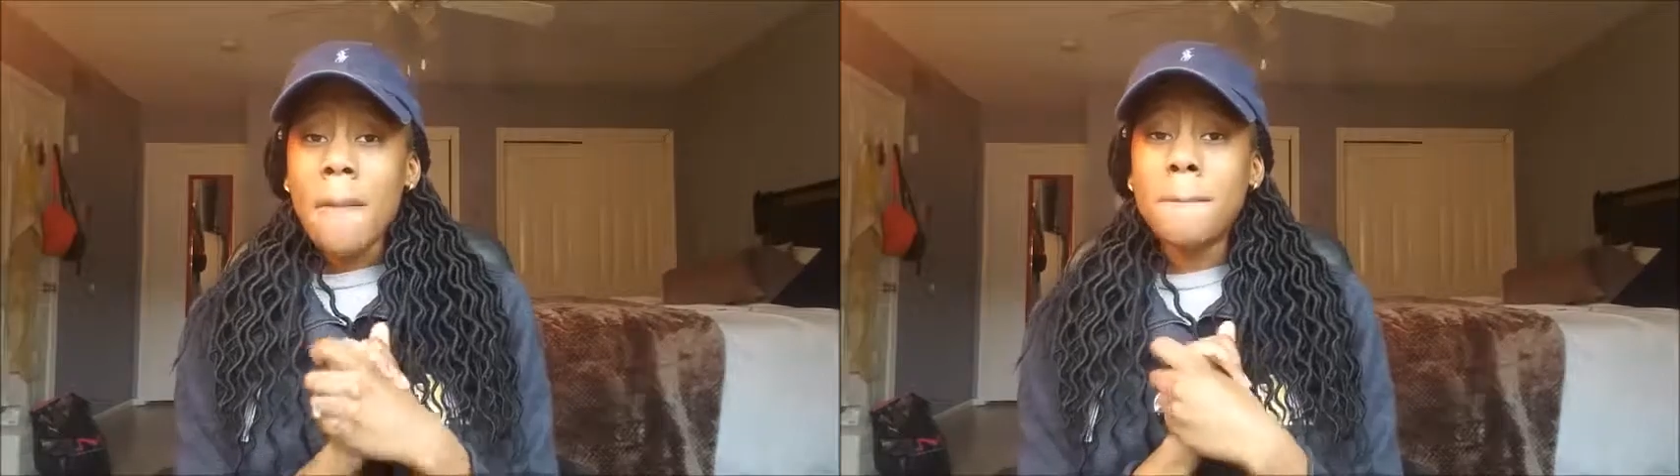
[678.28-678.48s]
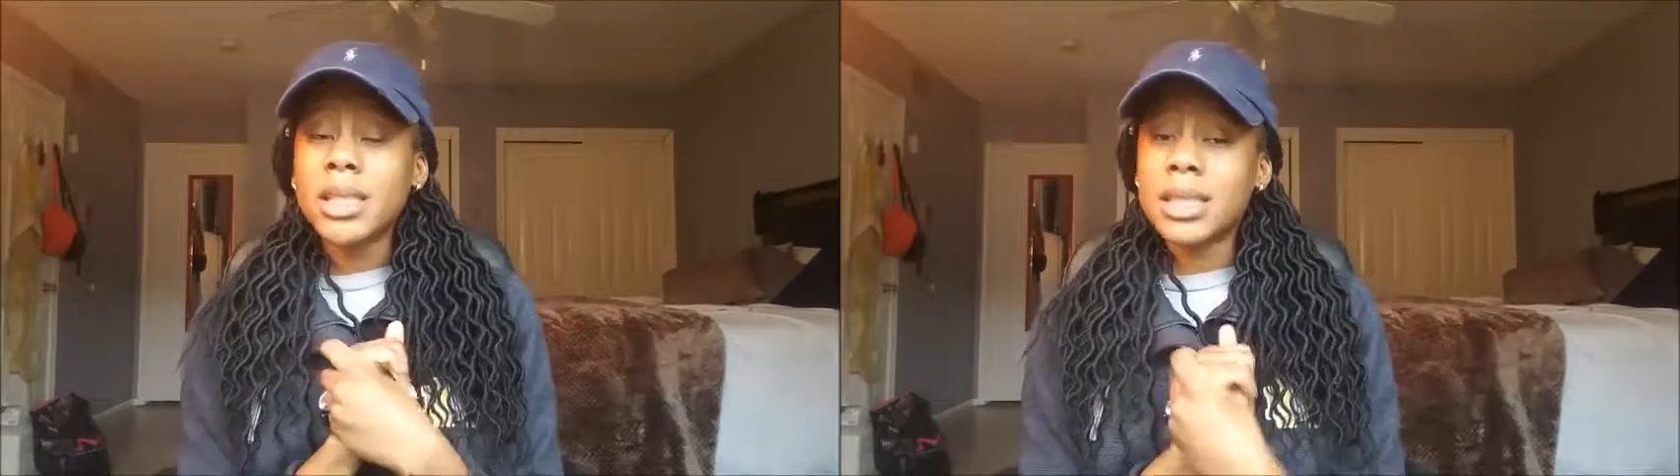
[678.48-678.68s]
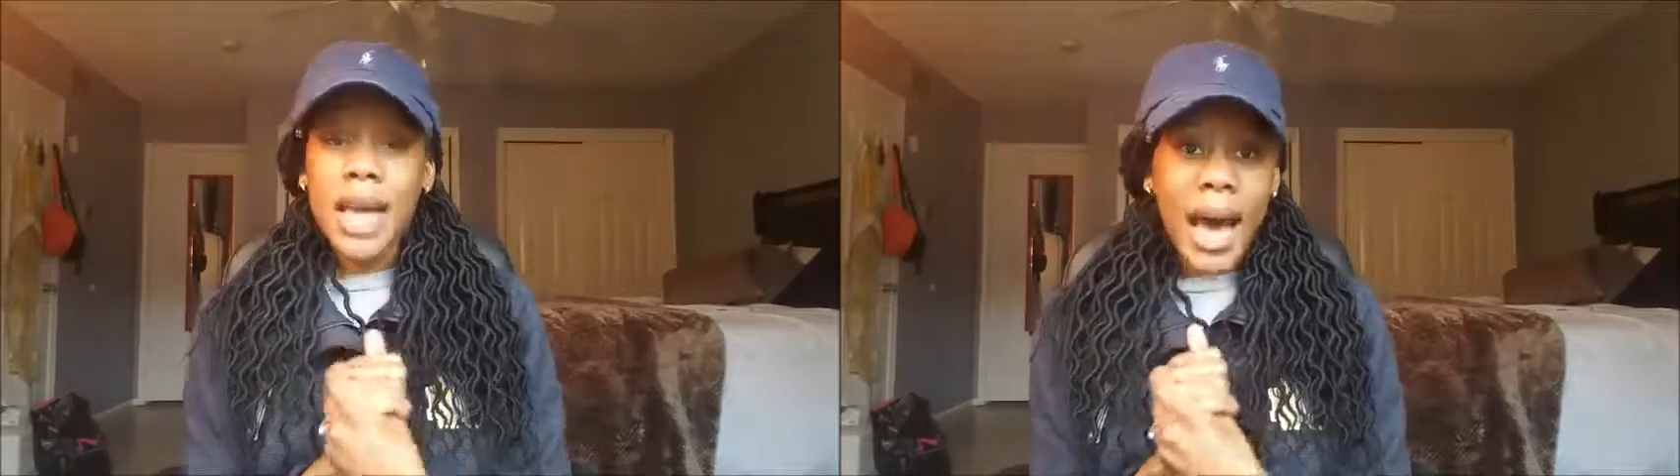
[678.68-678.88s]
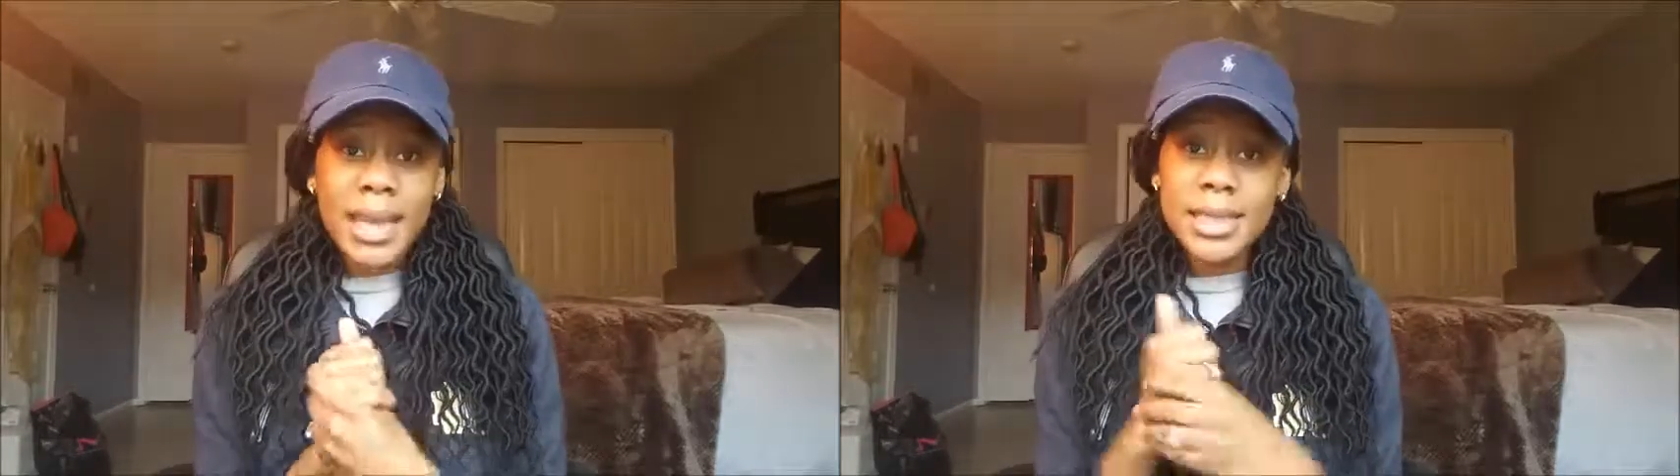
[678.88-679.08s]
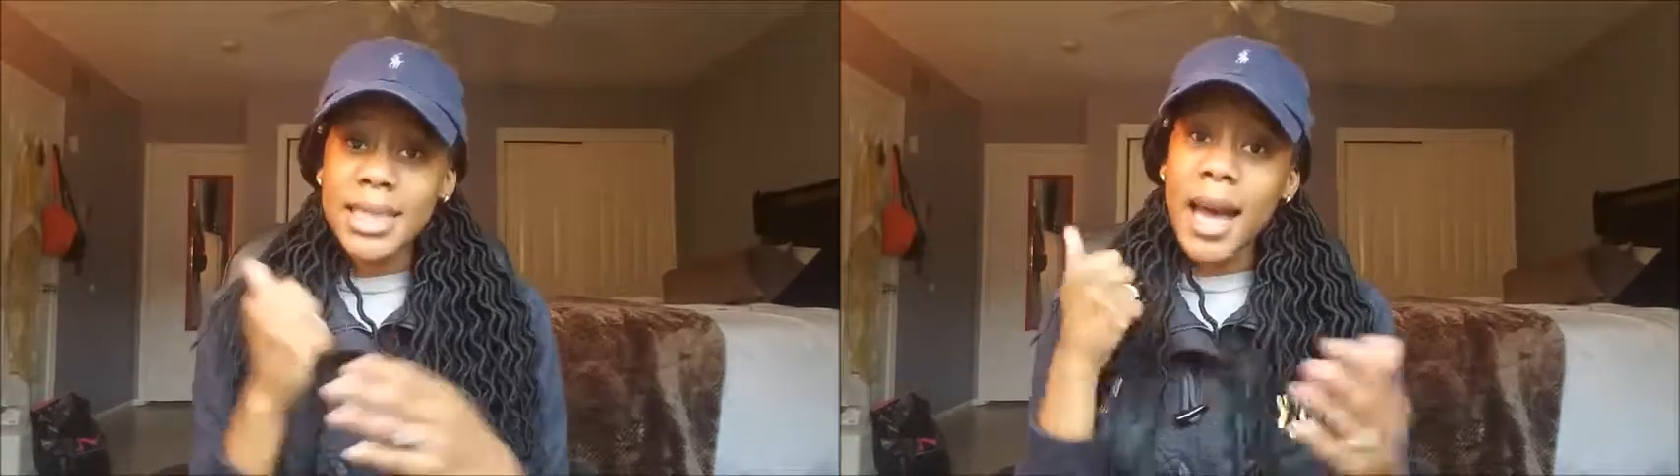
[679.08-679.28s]

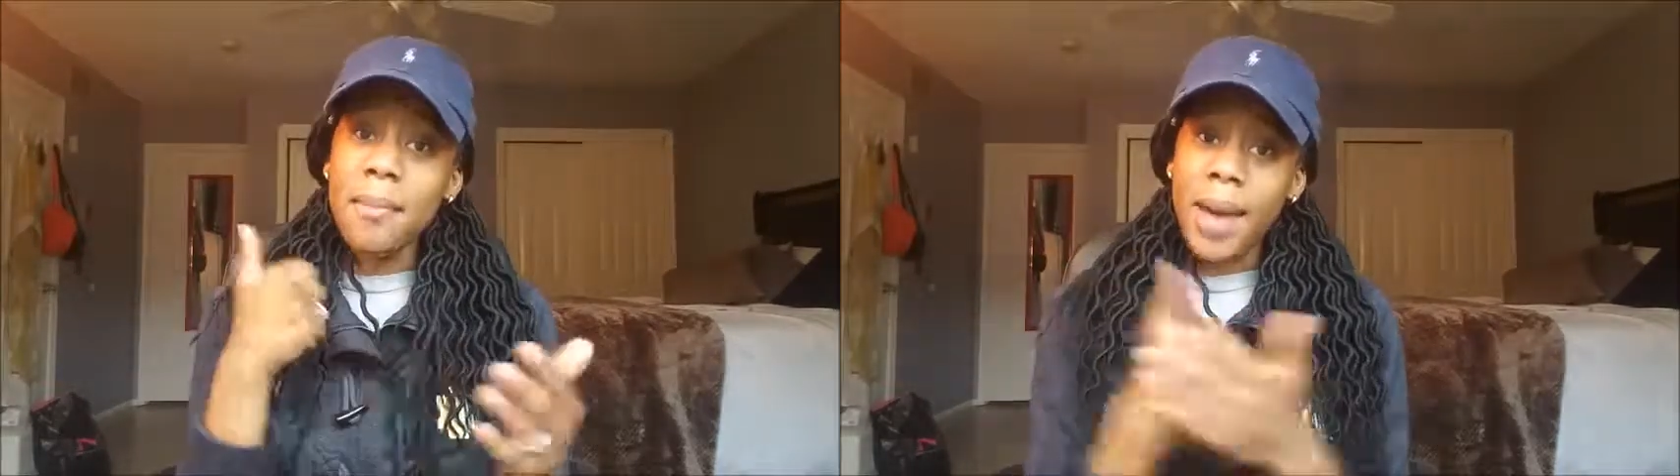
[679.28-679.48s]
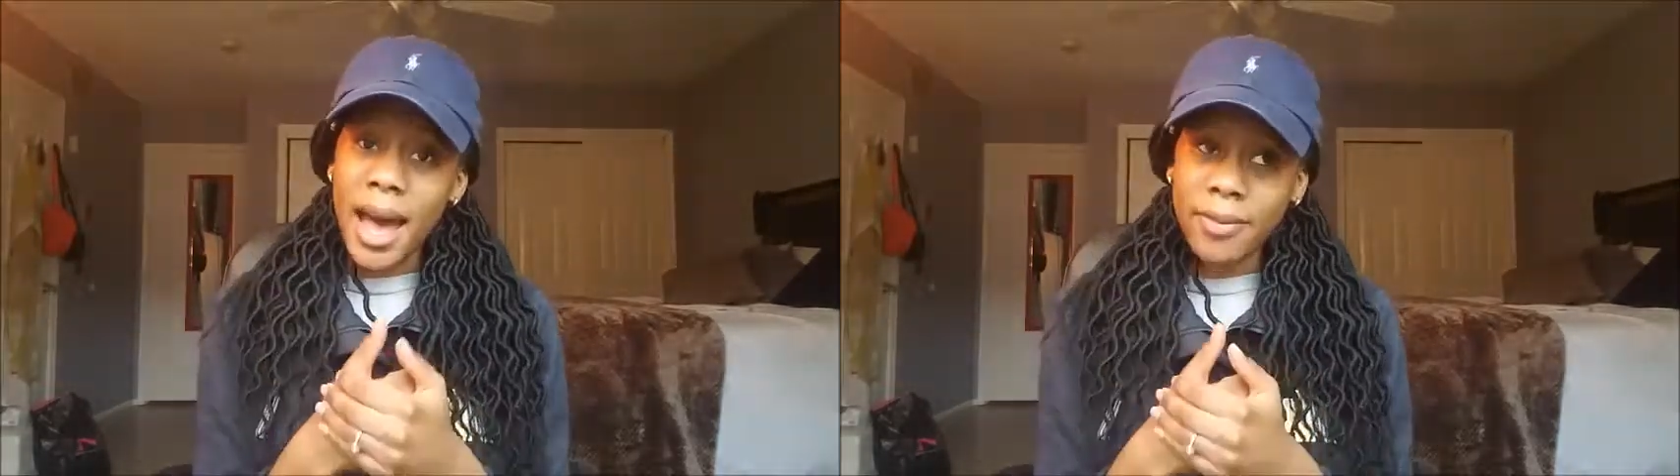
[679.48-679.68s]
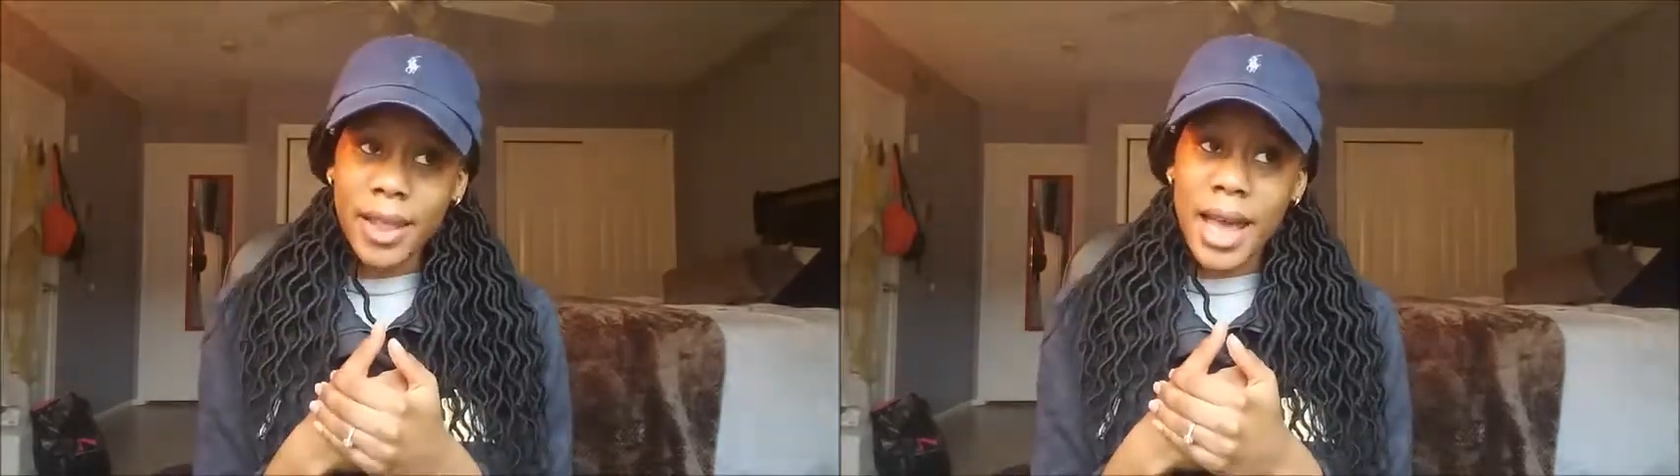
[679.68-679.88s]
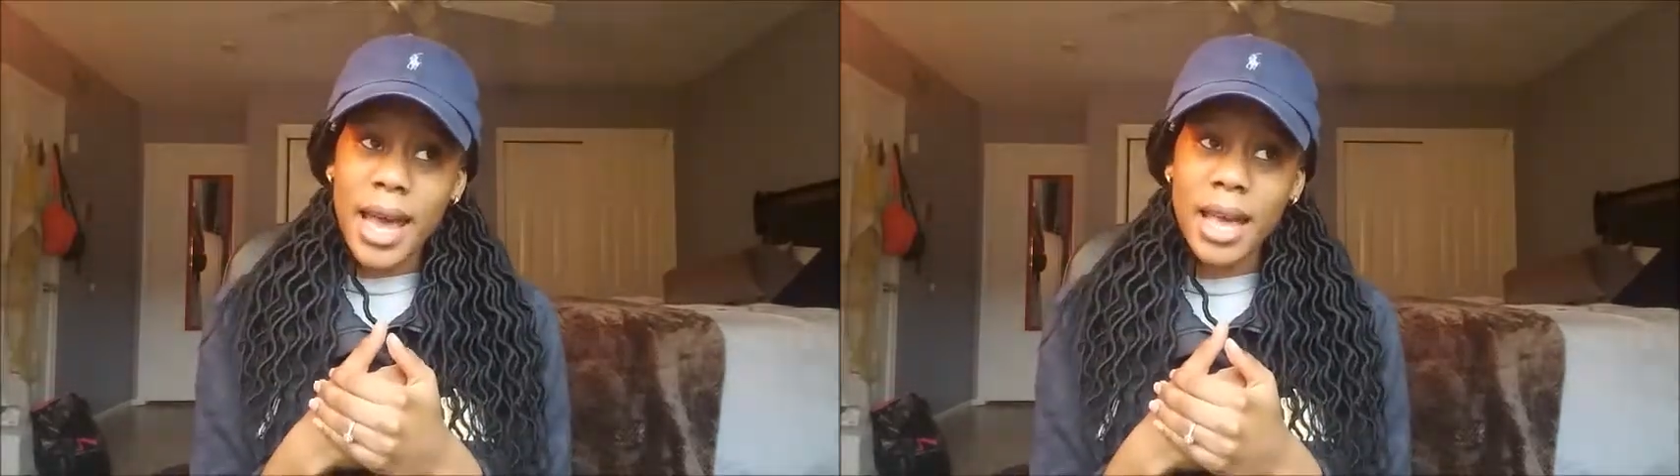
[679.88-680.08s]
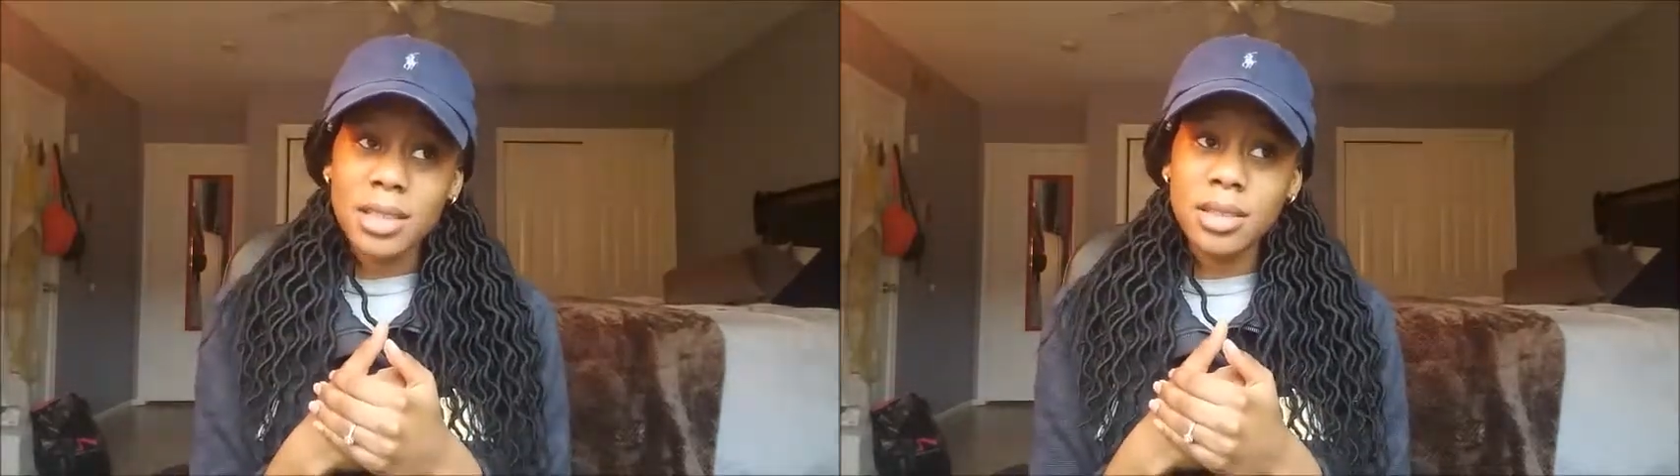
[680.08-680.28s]
besides that math
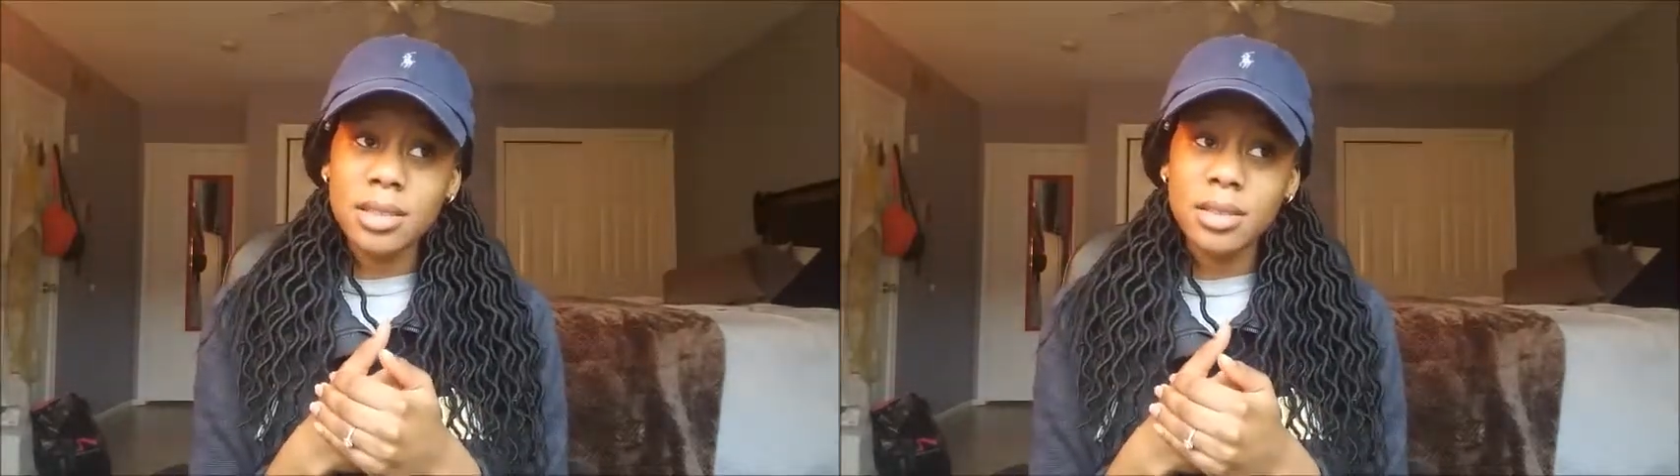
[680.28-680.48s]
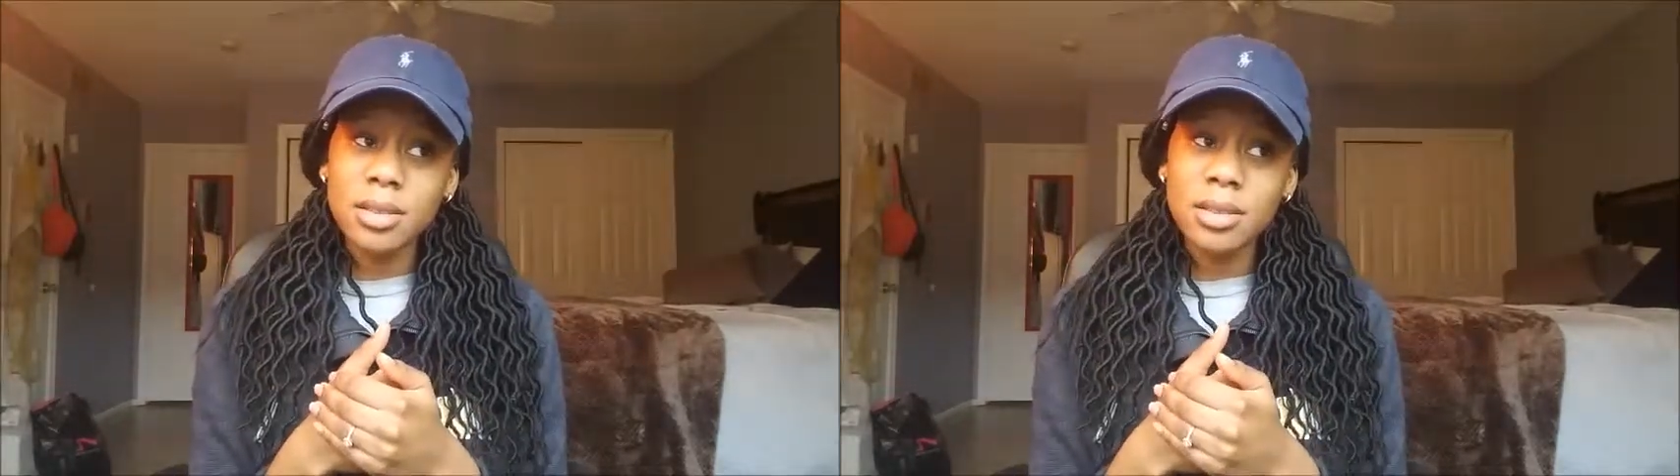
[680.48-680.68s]
class,